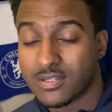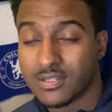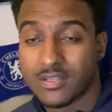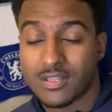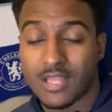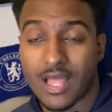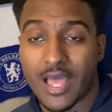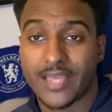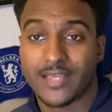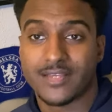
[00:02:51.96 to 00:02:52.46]

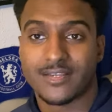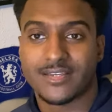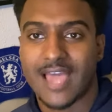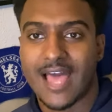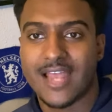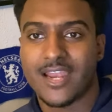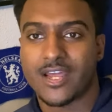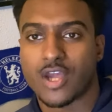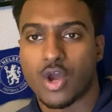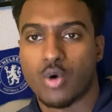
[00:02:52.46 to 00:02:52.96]
Like,
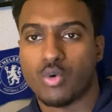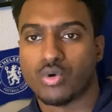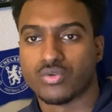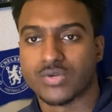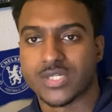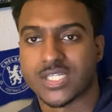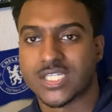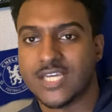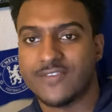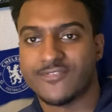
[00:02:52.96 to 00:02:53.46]
Gallagher would
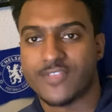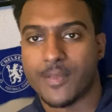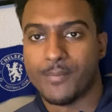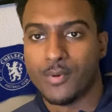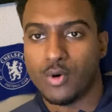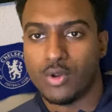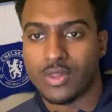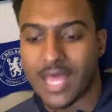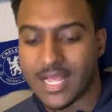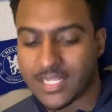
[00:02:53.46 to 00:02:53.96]
receive the
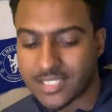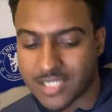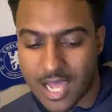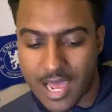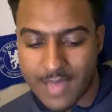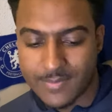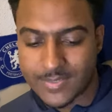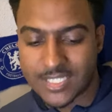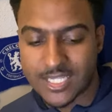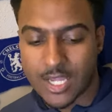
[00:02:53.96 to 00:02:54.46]
ball at
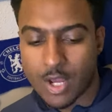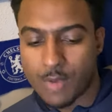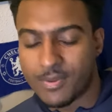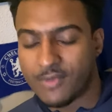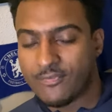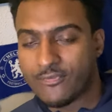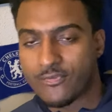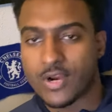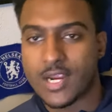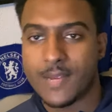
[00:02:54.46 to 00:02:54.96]
times, and there would
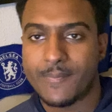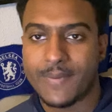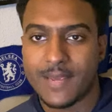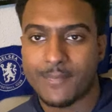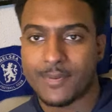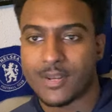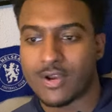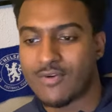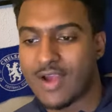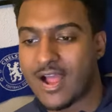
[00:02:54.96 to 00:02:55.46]
be three
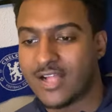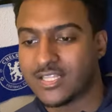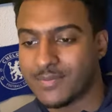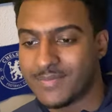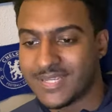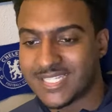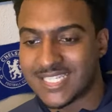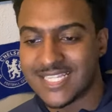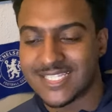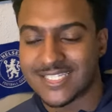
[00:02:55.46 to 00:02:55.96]
people around him.
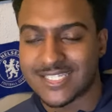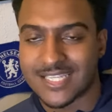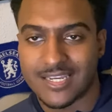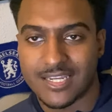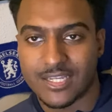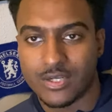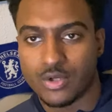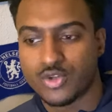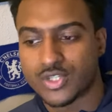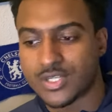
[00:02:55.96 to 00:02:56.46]
He's
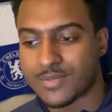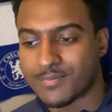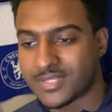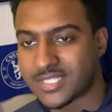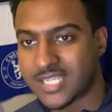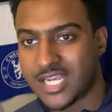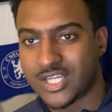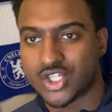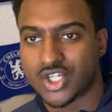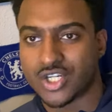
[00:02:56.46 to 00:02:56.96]
instantly losing
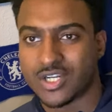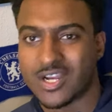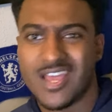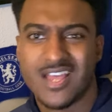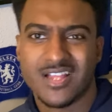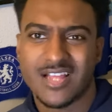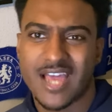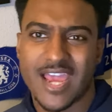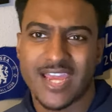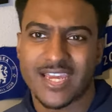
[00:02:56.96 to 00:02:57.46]
possession.
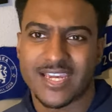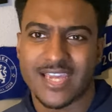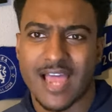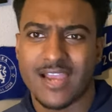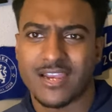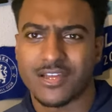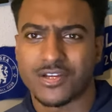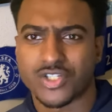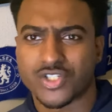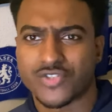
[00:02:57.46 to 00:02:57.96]
That ain't
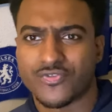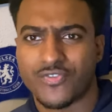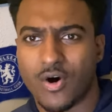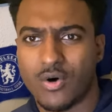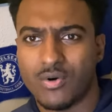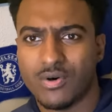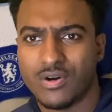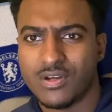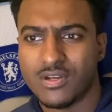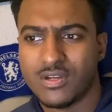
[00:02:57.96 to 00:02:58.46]
Gallagher's
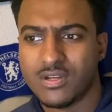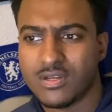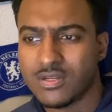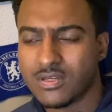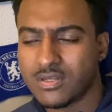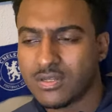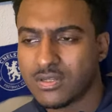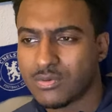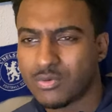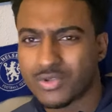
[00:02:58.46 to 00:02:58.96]
fault.
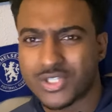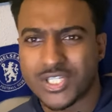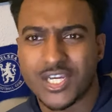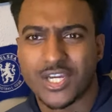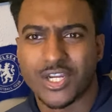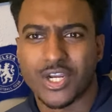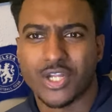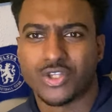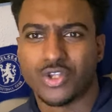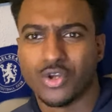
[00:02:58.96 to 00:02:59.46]
What's he
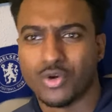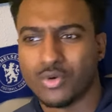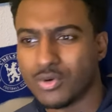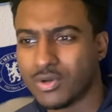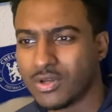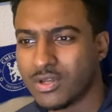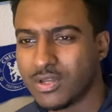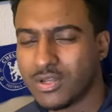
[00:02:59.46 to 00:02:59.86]
going to do?